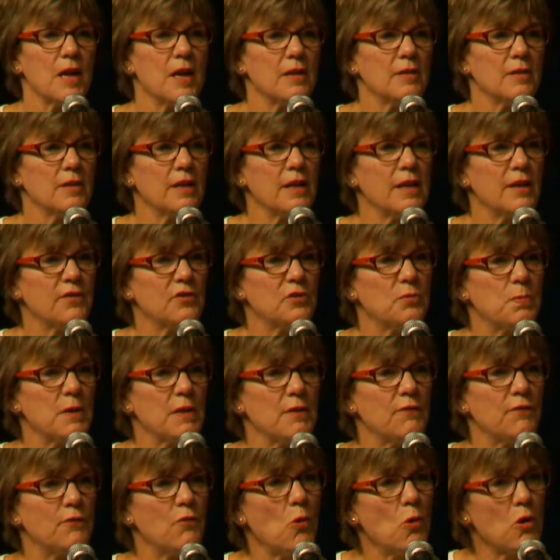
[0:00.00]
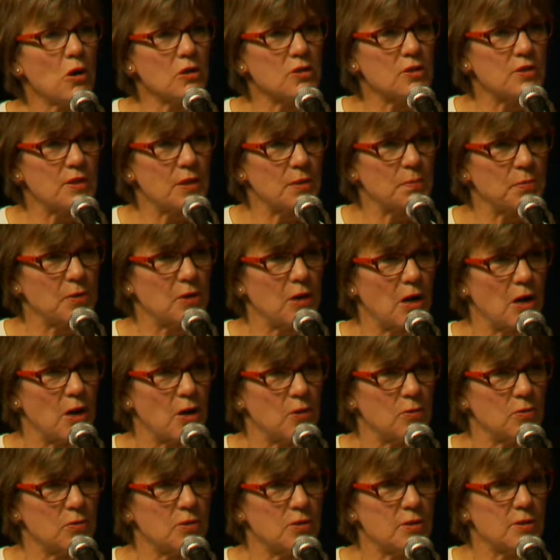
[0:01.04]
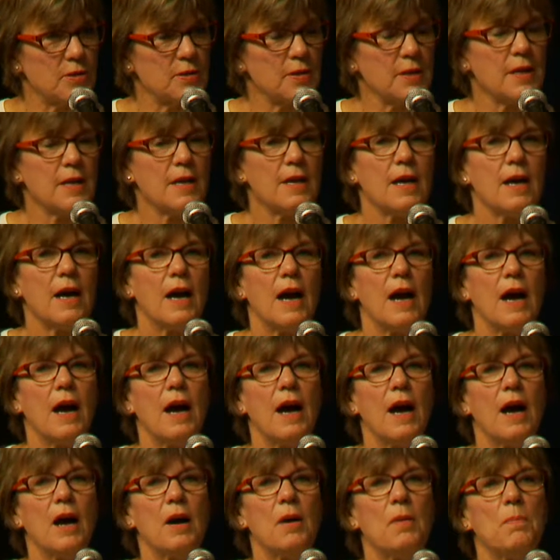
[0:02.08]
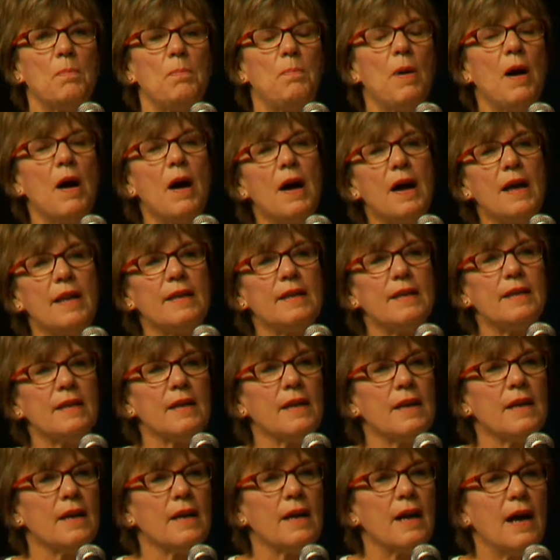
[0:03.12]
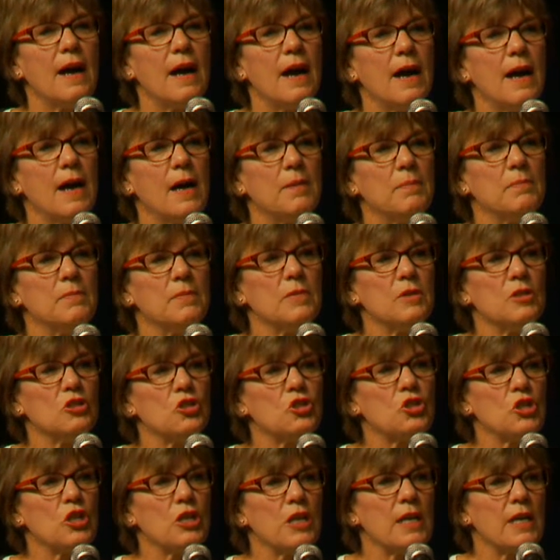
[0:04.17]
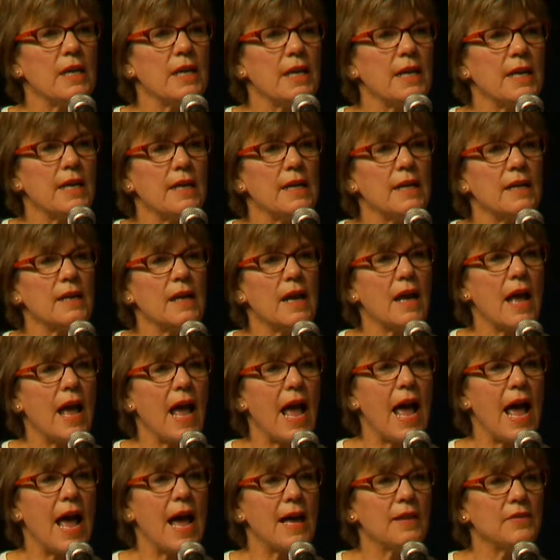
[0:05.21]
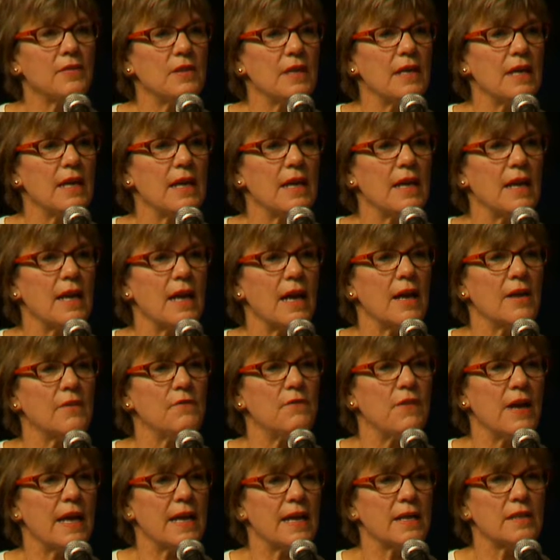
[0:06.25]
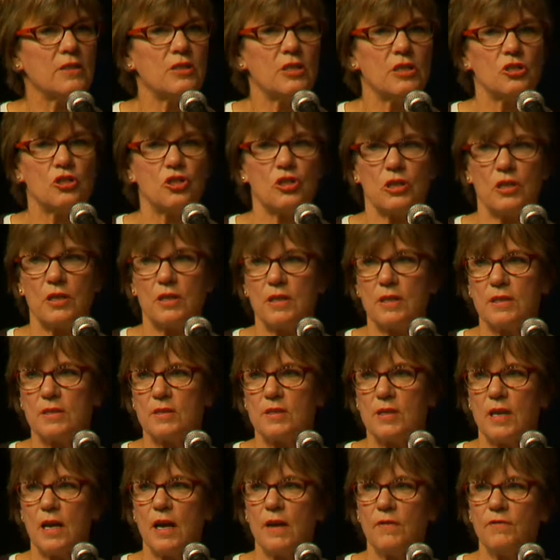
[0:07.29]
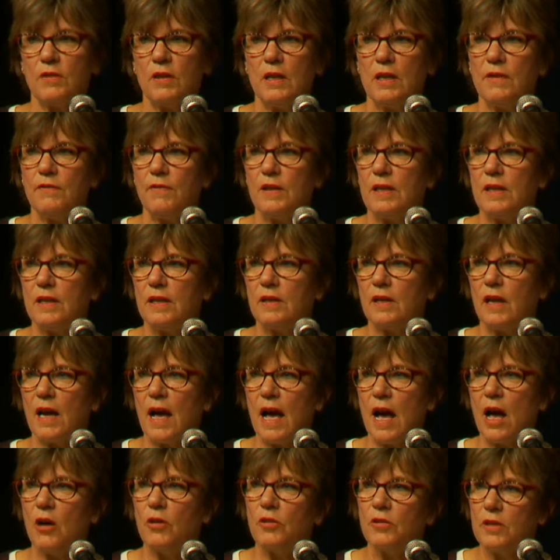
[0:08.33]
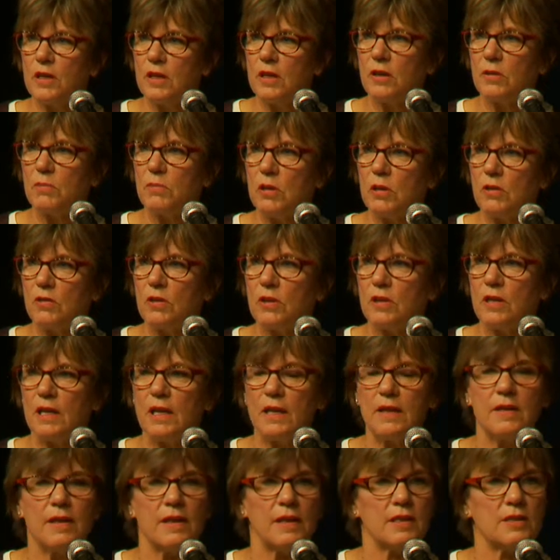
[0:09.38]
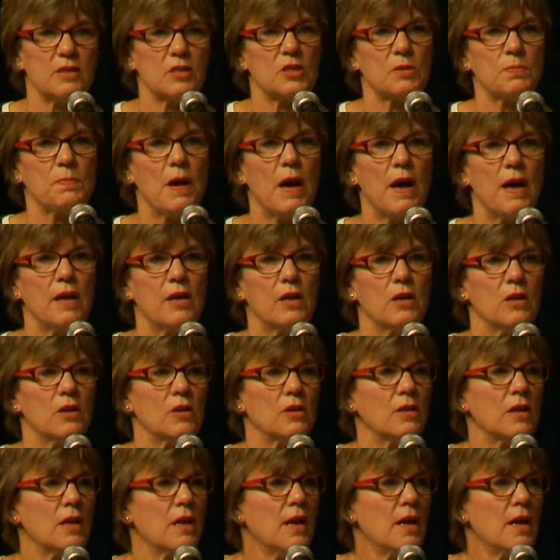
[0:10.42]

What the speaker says: lived before zip codes, but she had the advantages of living in a healthy community that inspired